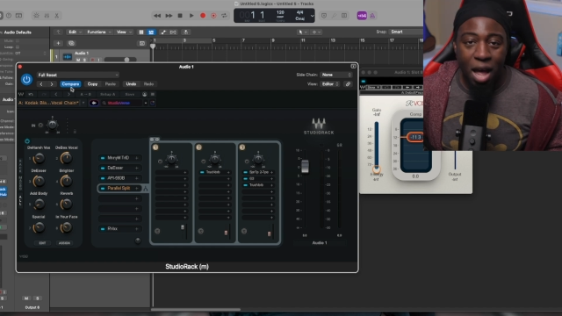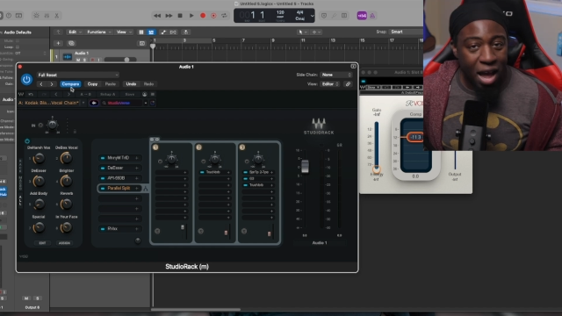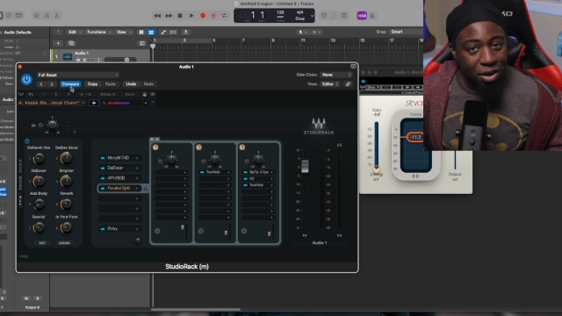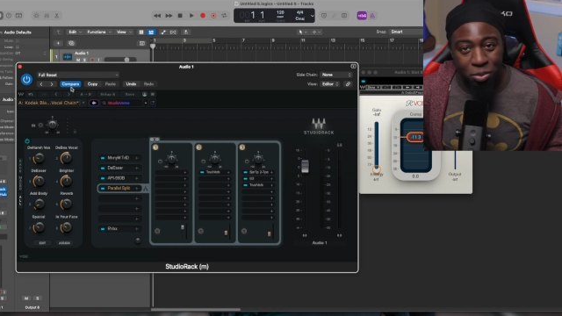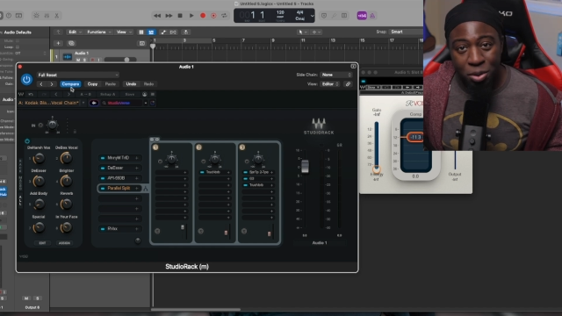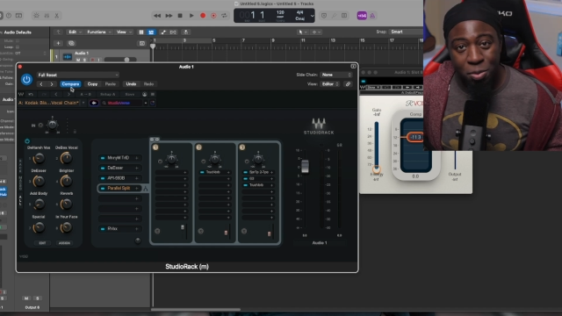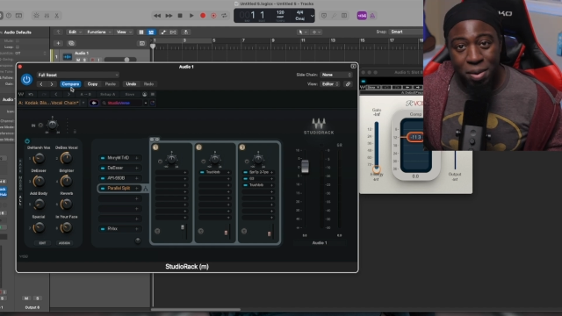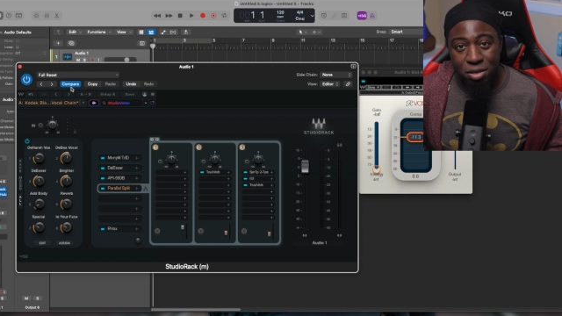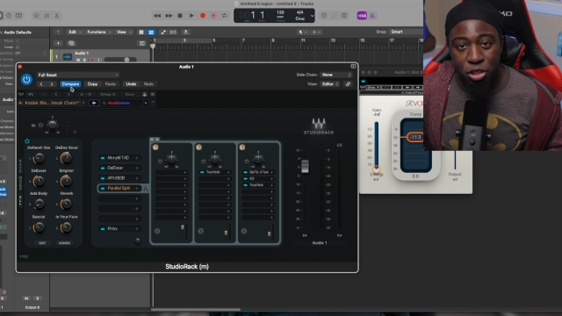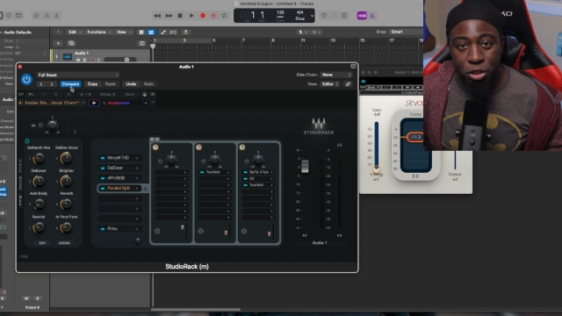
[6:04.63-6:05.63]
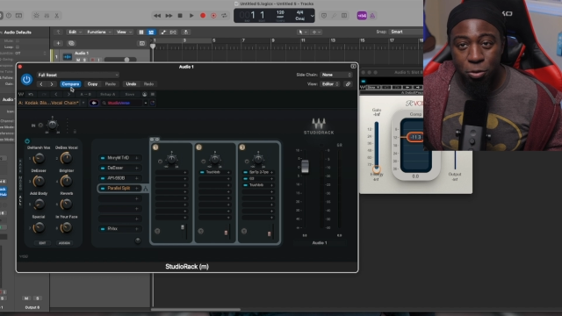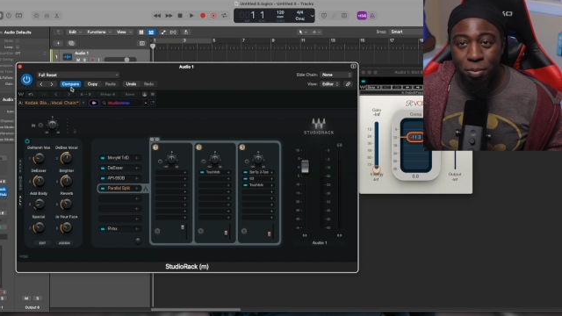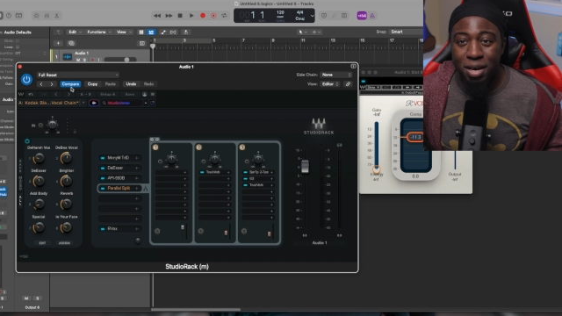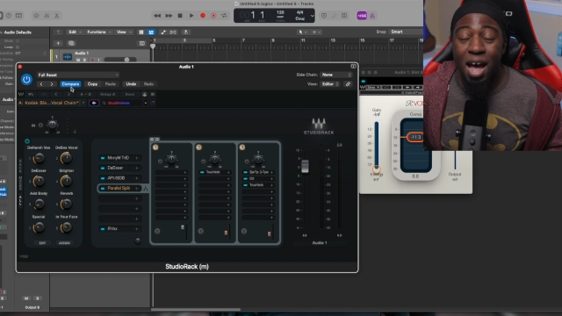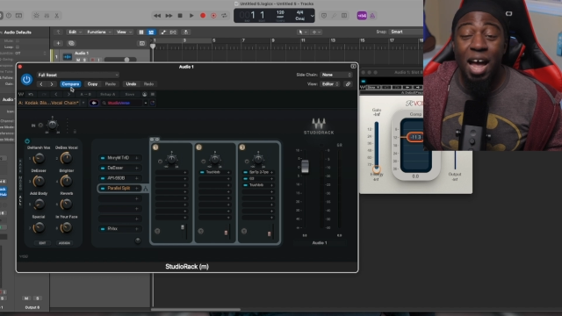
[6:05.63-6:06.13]
Now, I don't know about you,
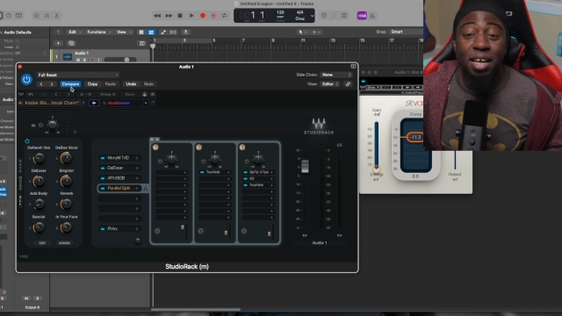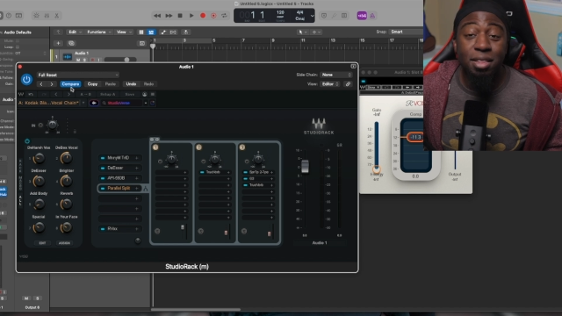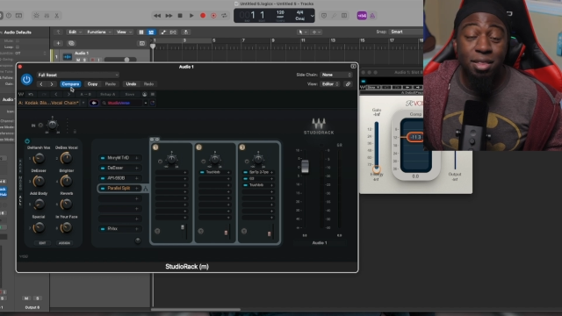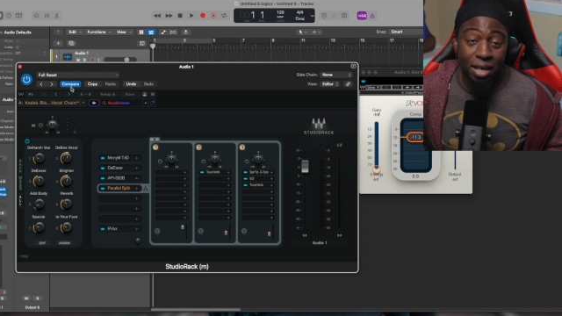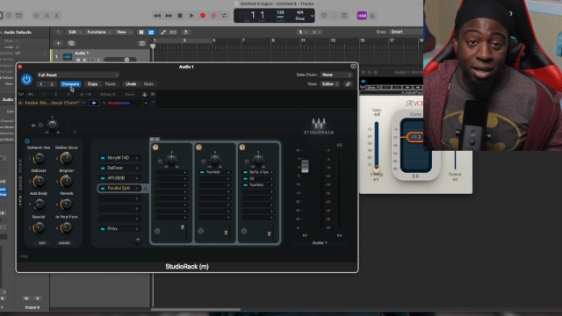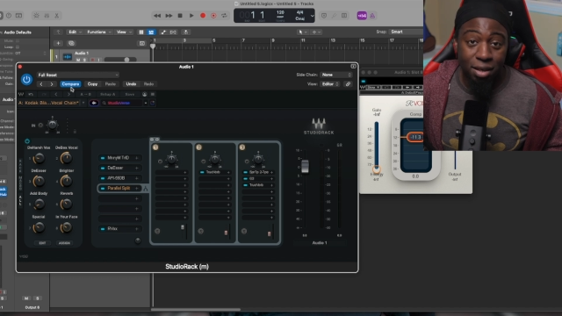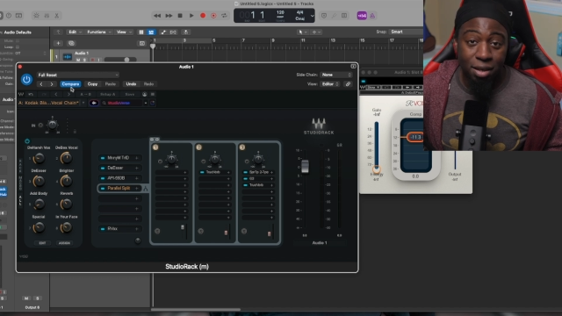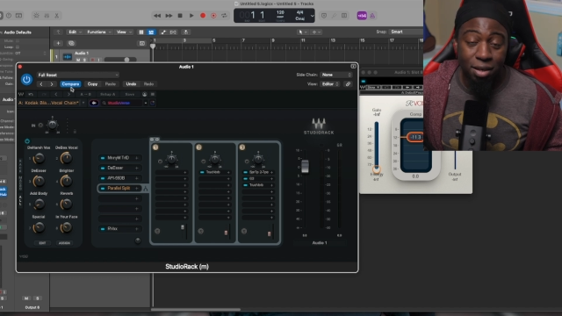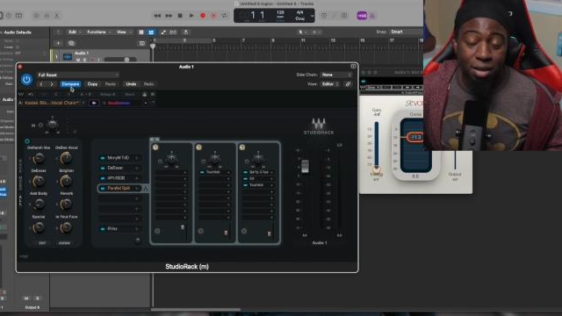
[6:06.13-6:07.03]
but I think